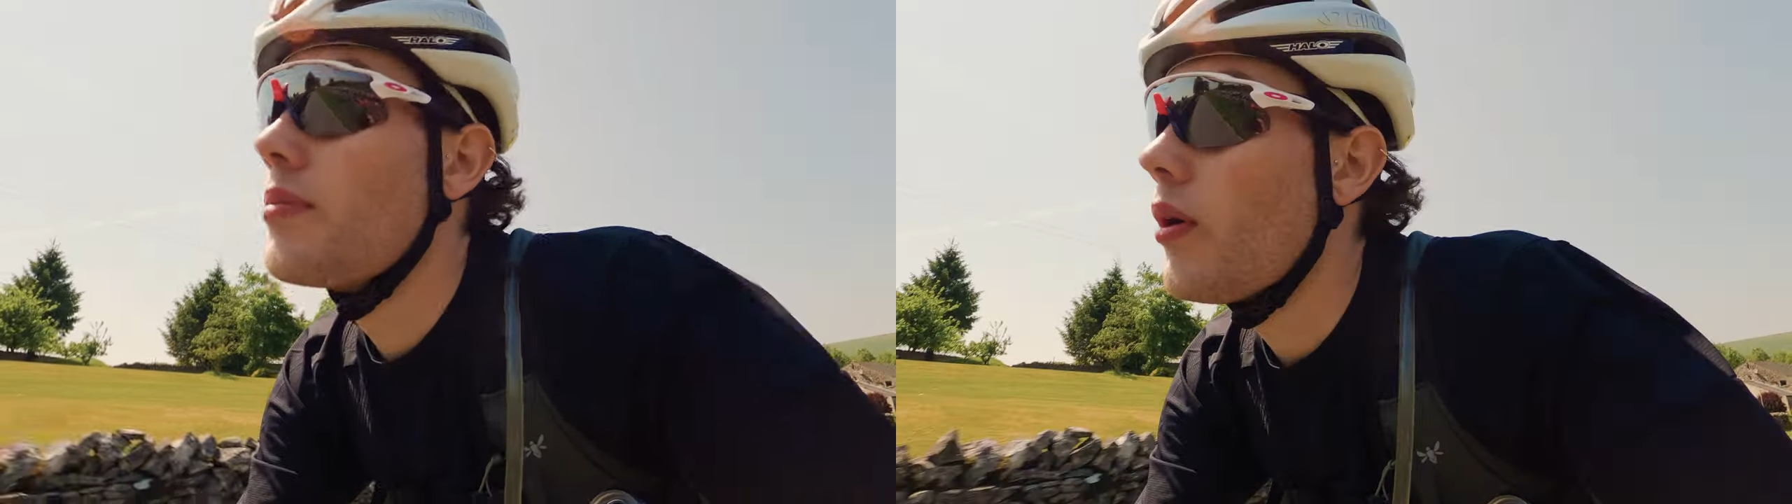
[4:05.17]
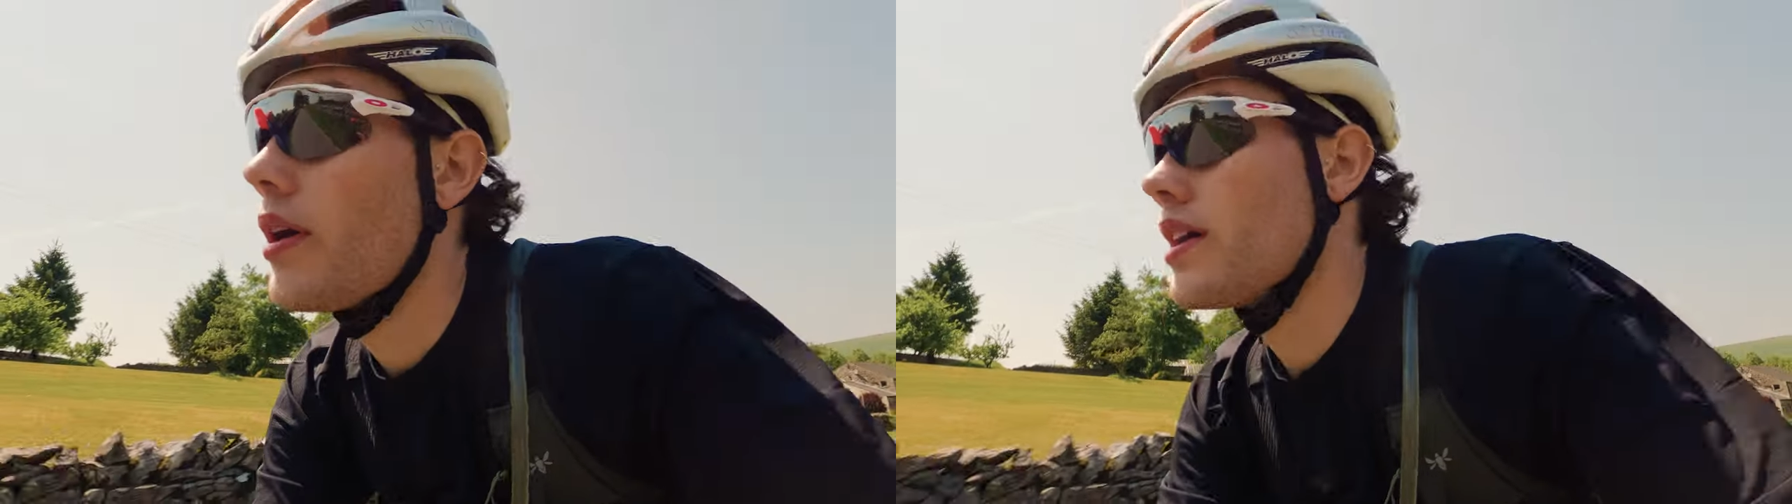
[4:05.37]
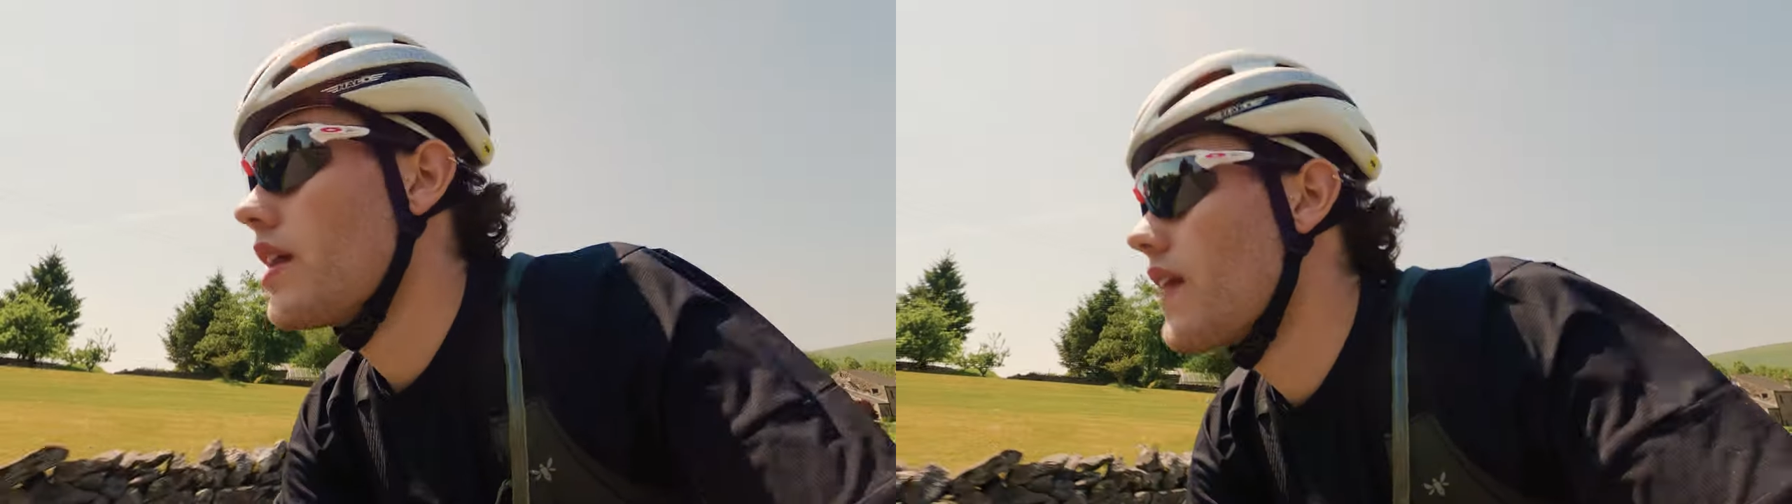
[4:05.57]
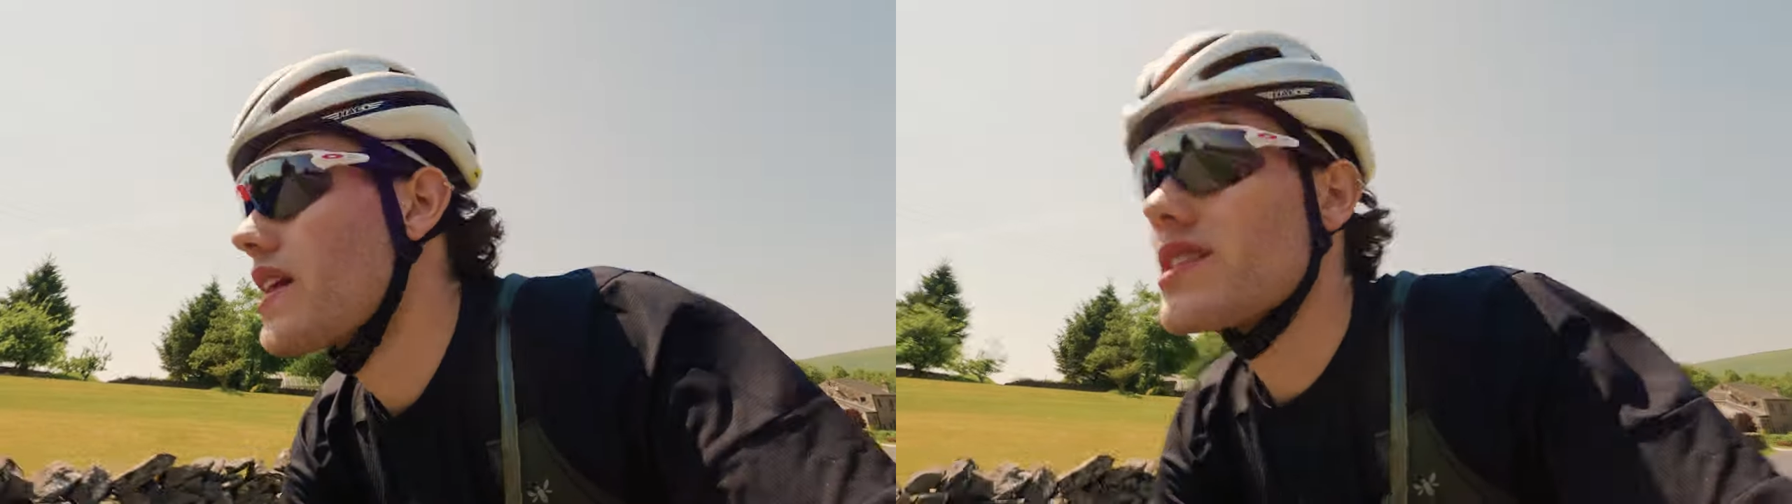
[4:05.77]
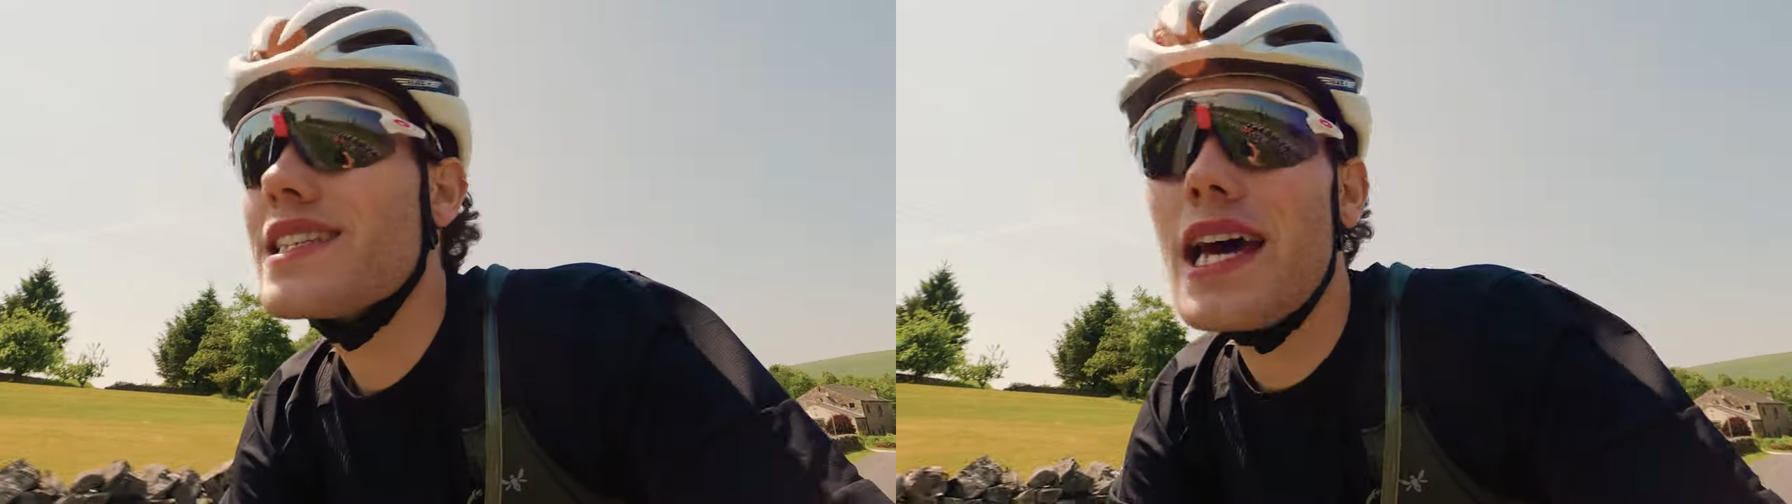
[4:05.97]
point, and
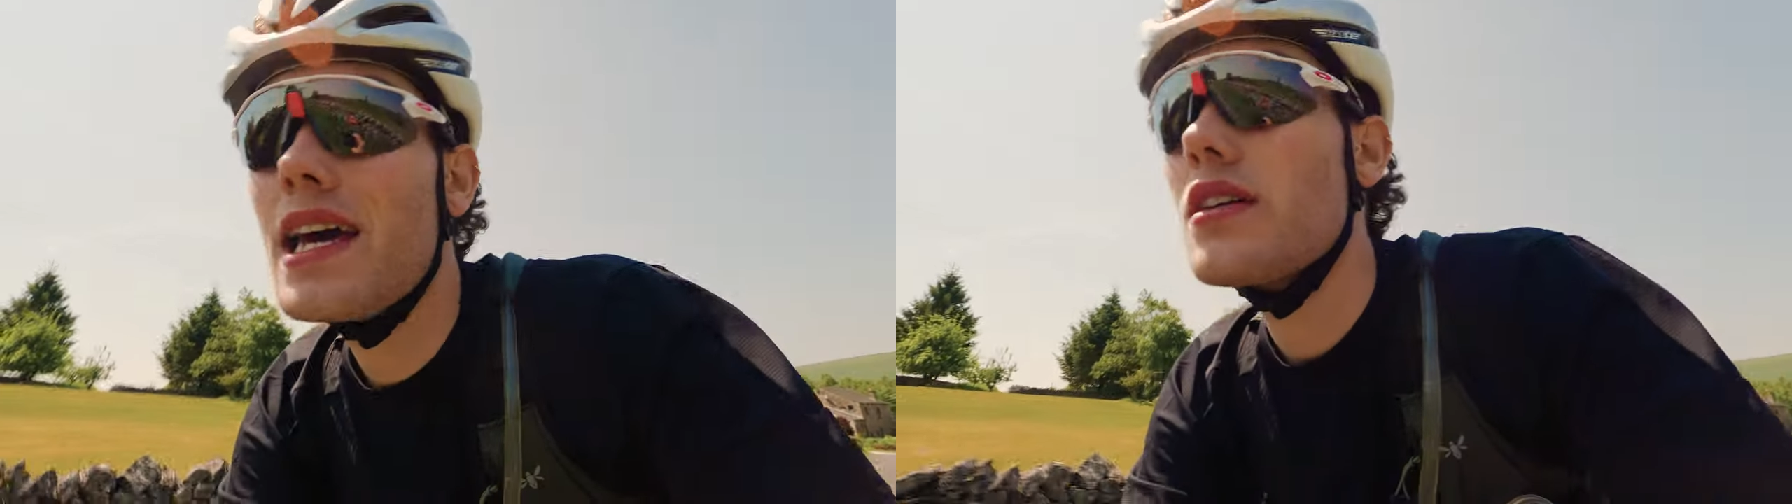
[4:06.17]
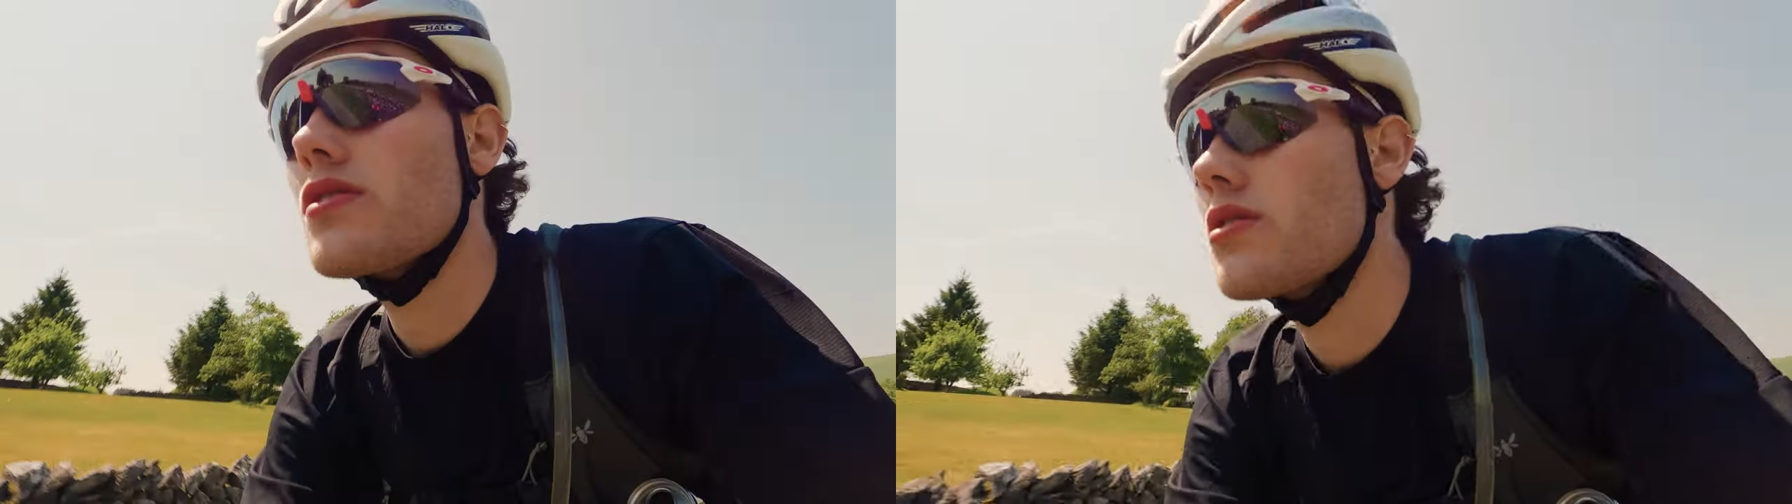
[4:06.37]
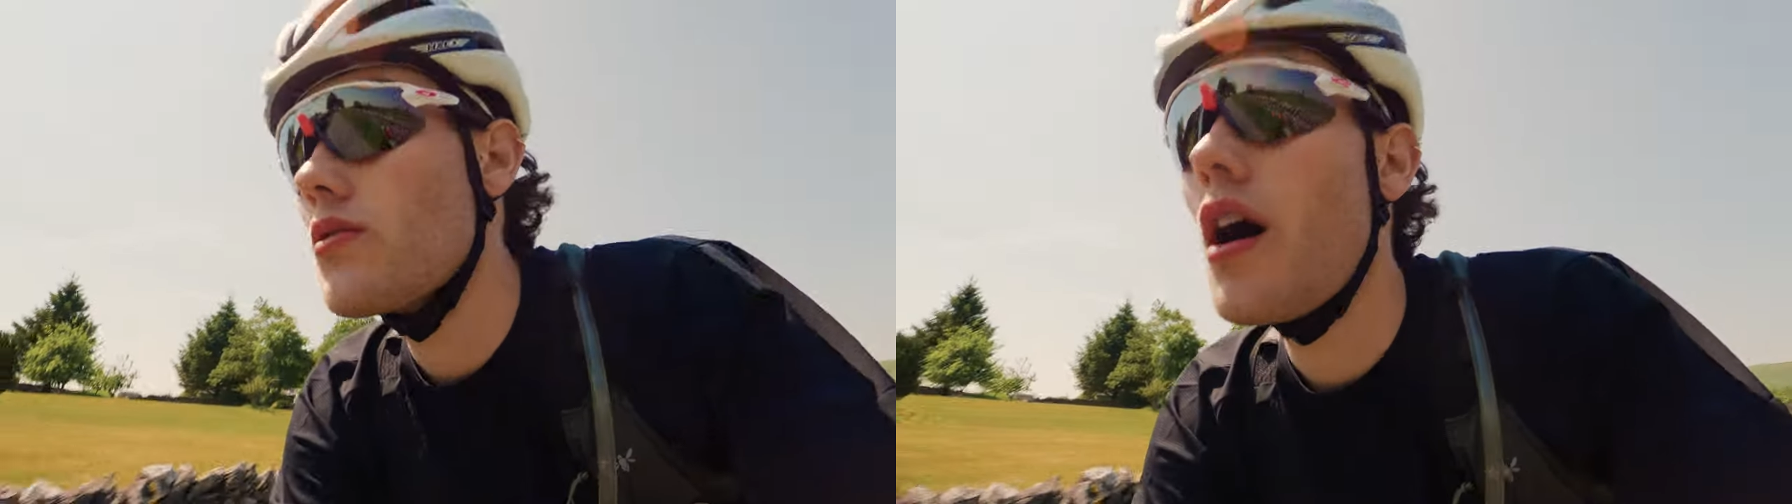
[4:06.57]
that just takes you